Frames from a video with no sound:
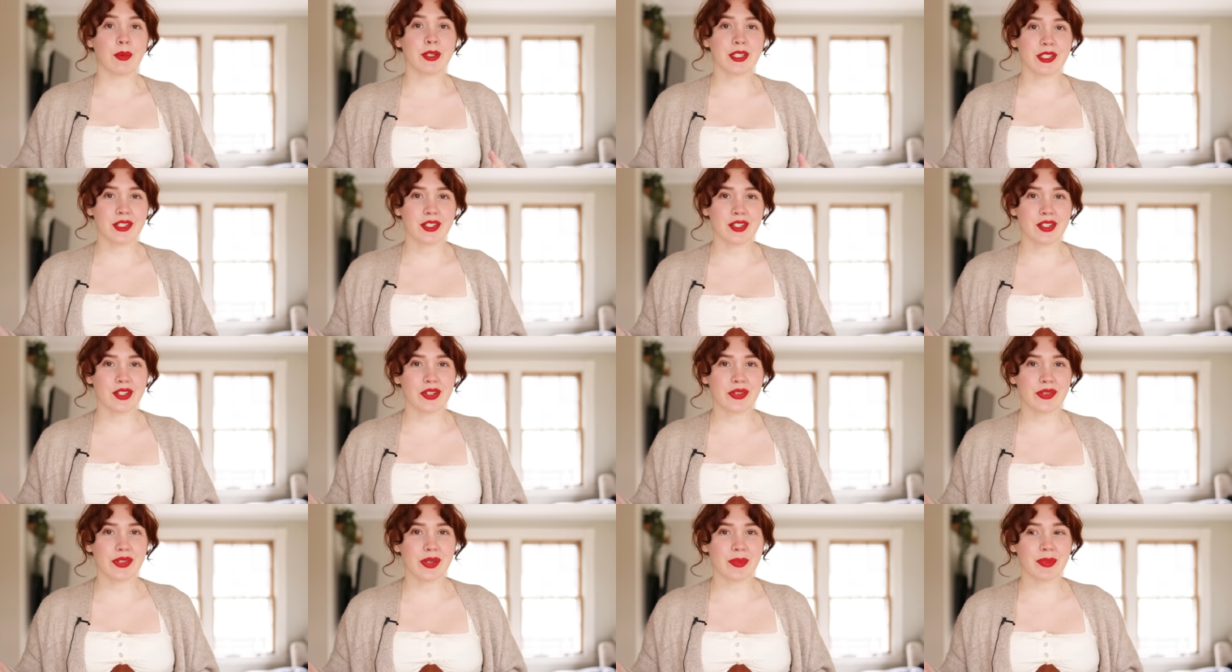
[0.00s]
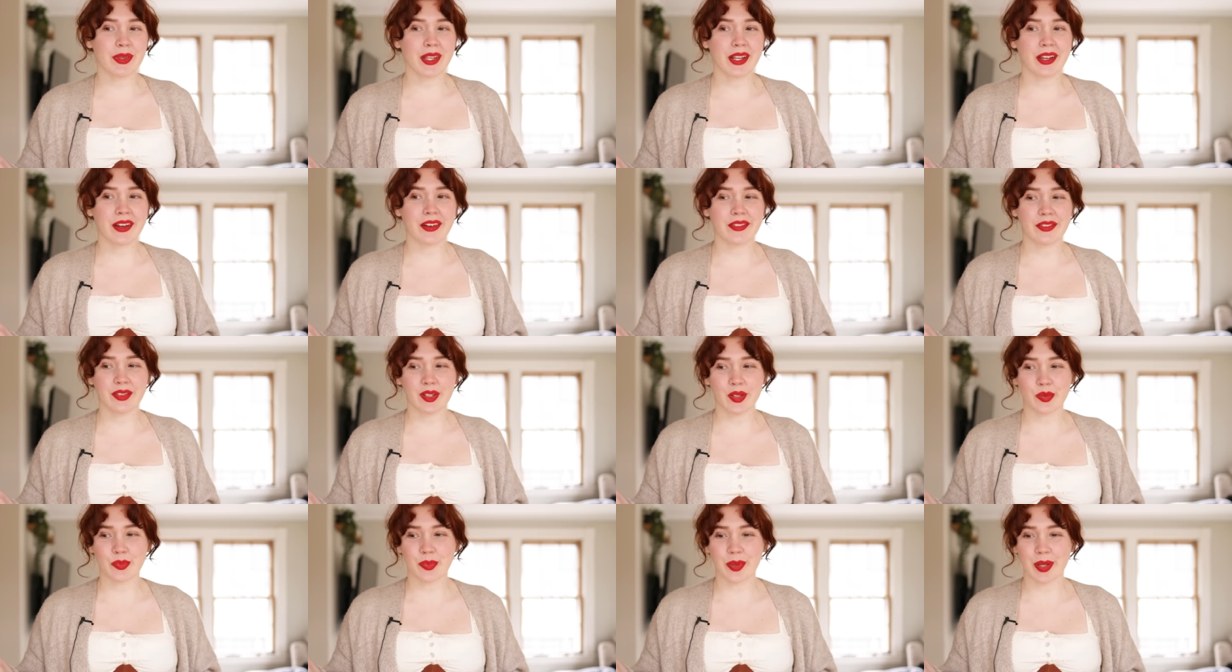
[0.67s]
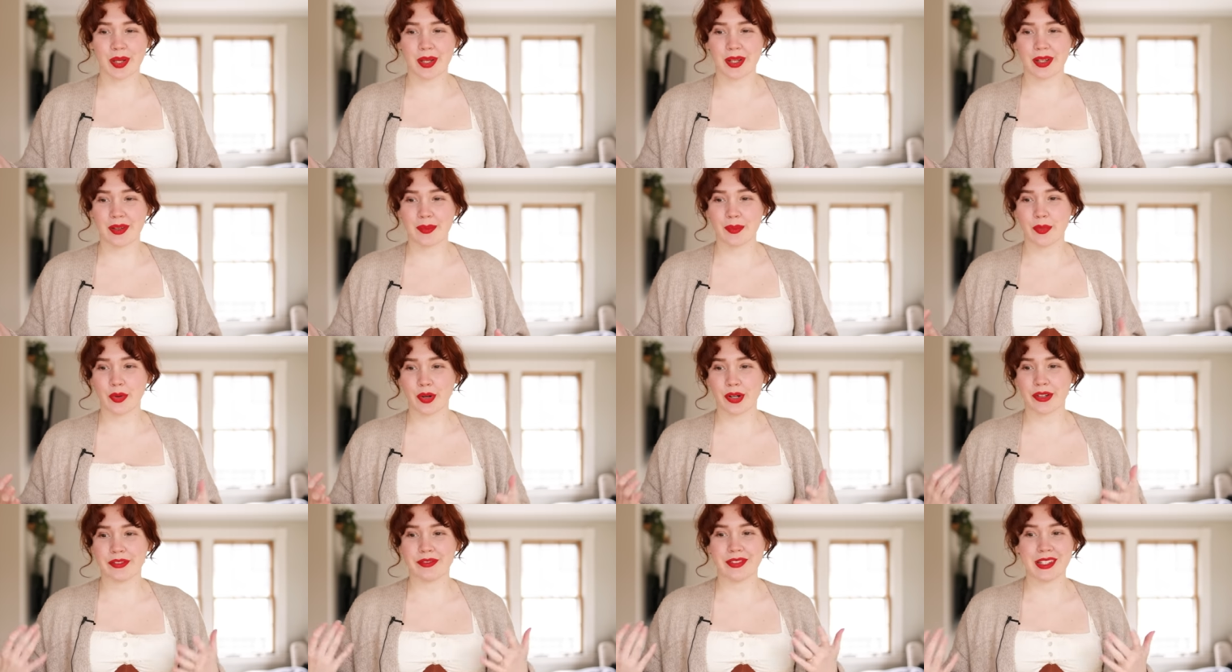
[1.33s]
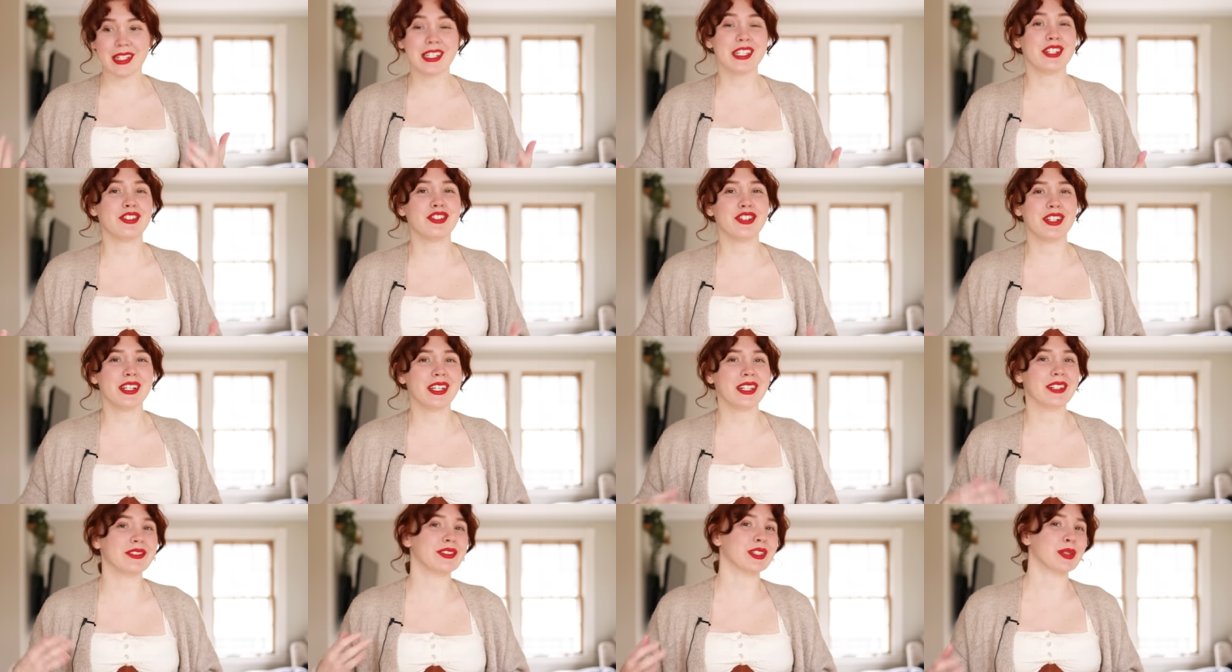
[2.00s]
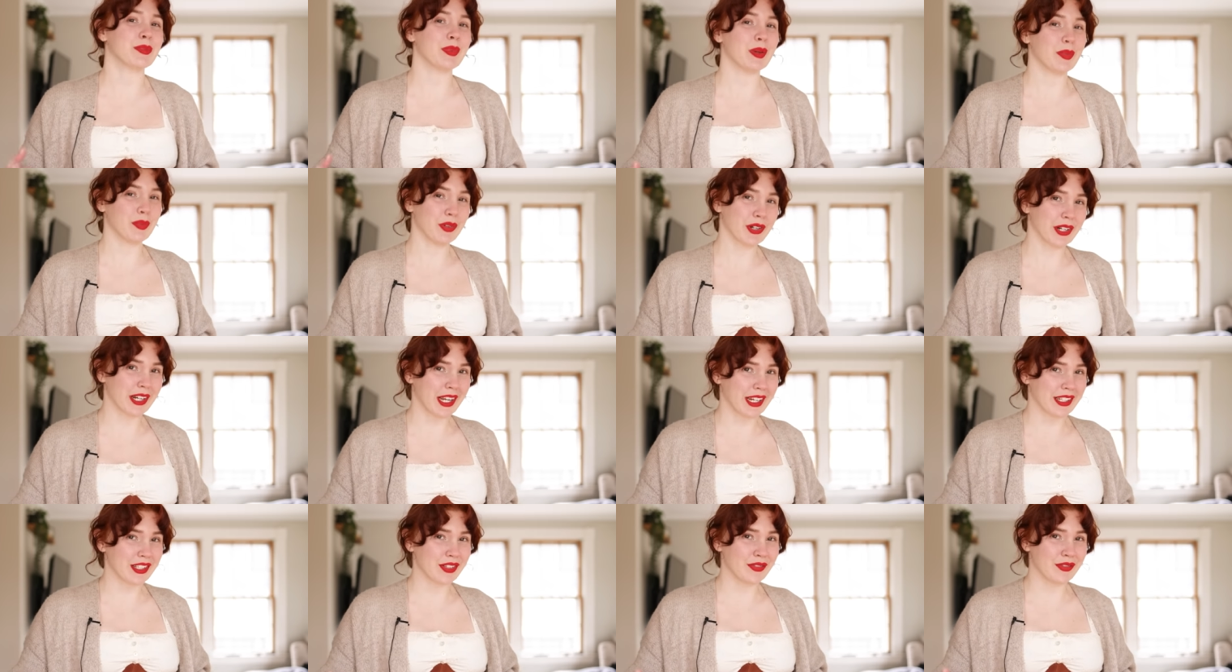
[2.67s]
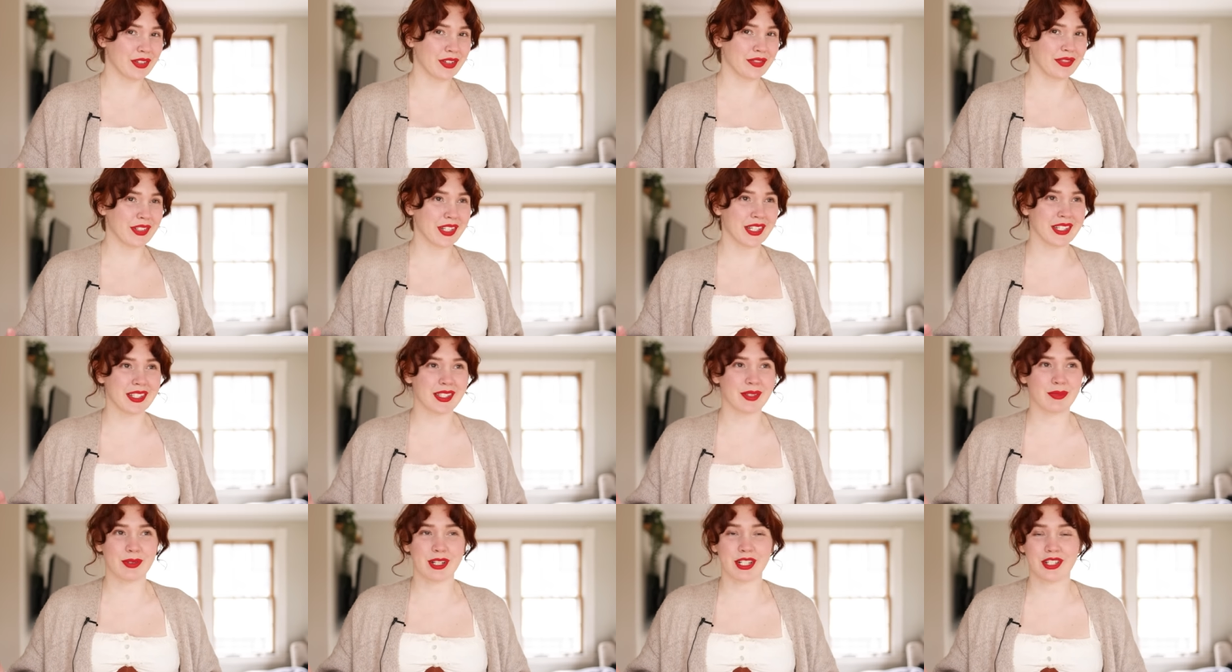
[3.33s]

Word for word: I wanted to do something a little bit more vintagey and a little bit more nineteen fifties,